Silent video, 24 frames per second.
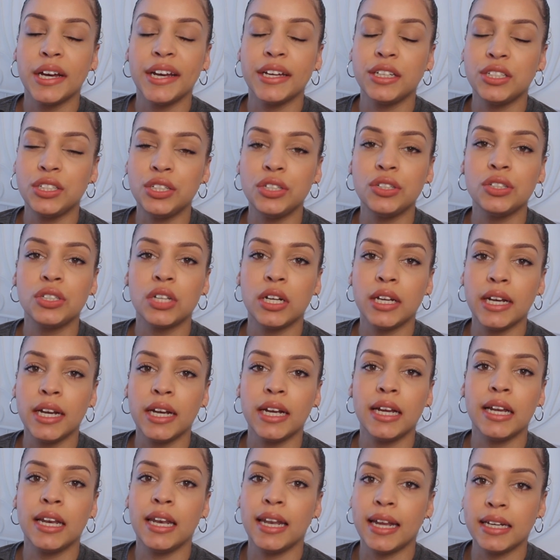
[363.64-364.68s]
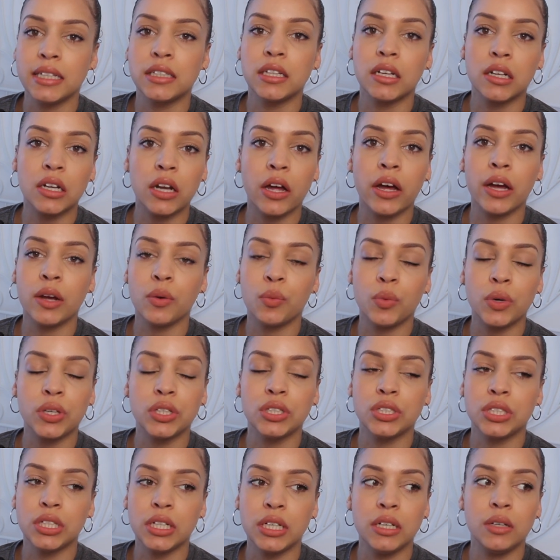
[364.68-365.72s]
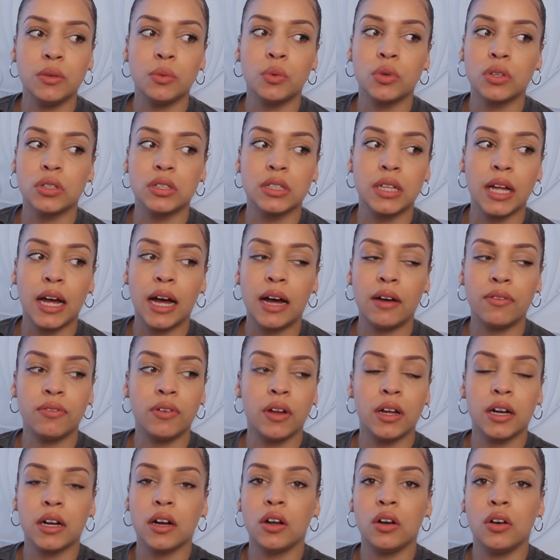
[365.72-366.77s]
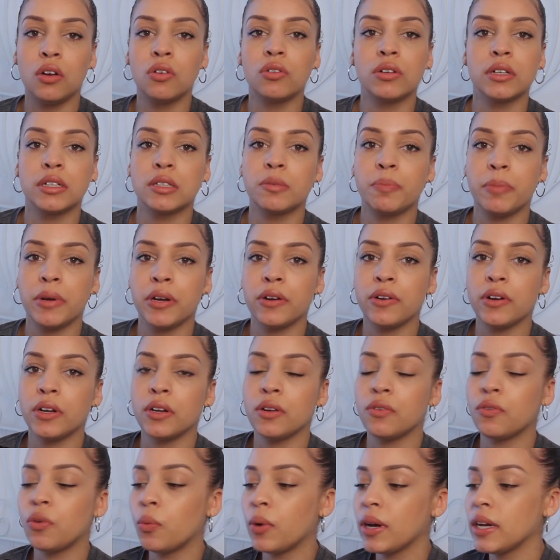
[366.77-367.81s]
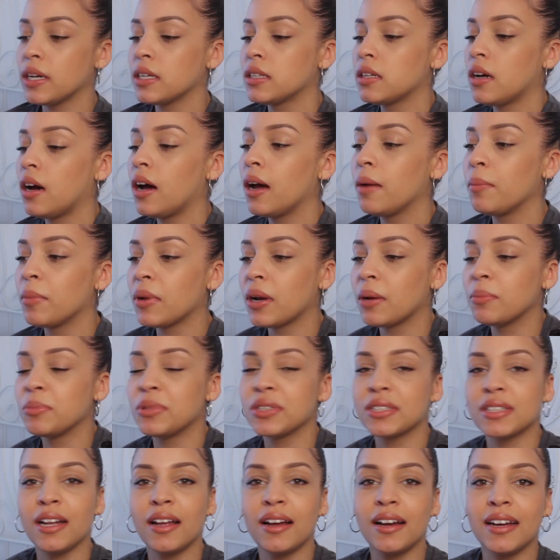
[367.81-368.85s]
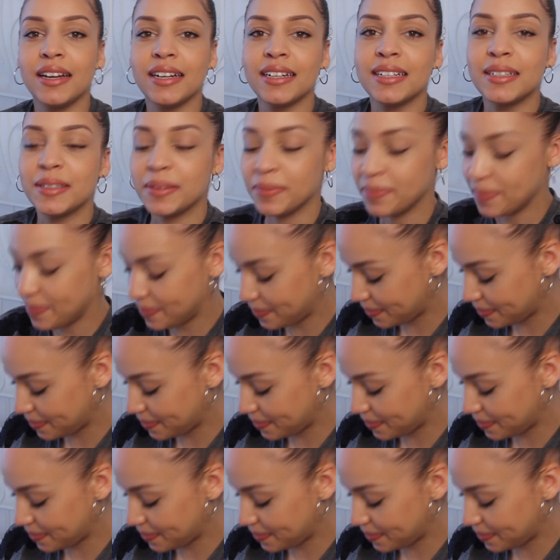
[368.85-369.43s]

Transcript: it's usually late at night when she wants to have like her longest period of awake time, and I'm just like